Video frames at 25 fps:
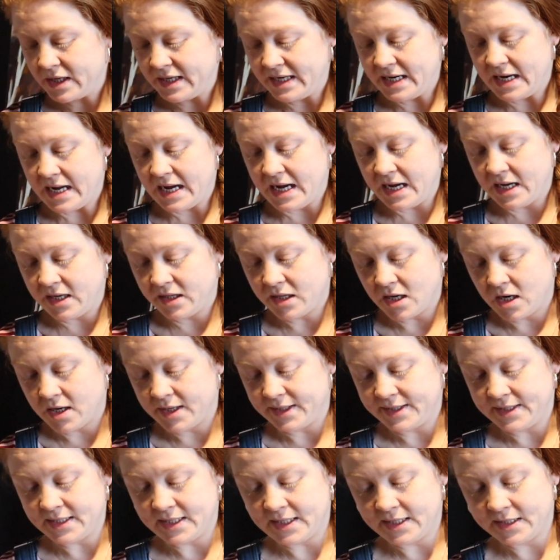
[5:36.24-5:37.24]
in here that
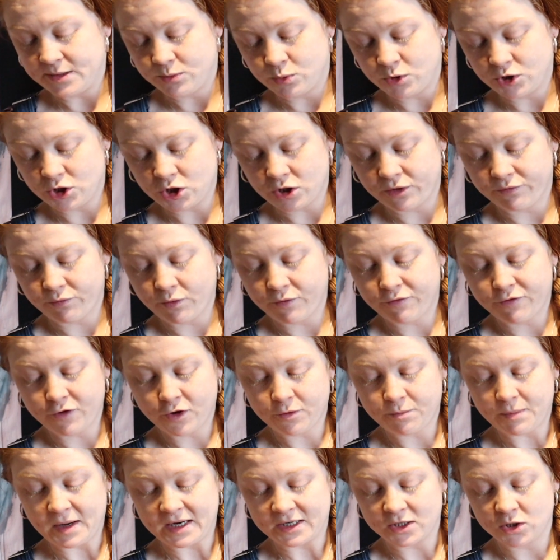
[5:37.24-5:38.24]
I did, which I've
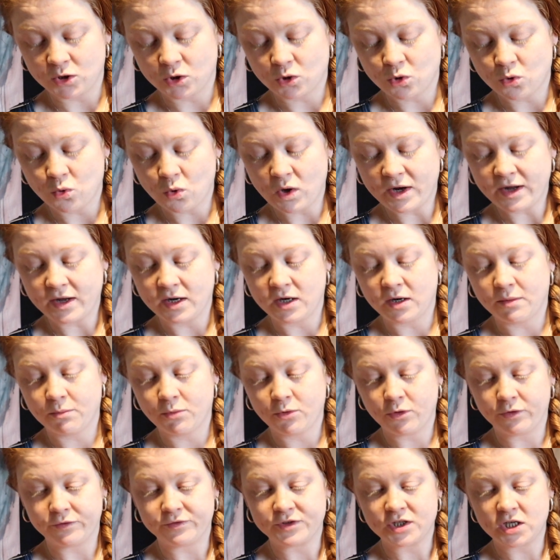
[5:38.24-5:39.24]
referred back to quite a
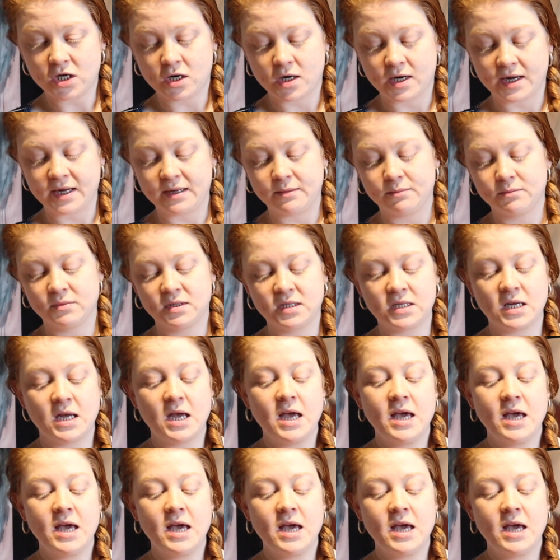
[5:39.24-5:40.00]
number of times.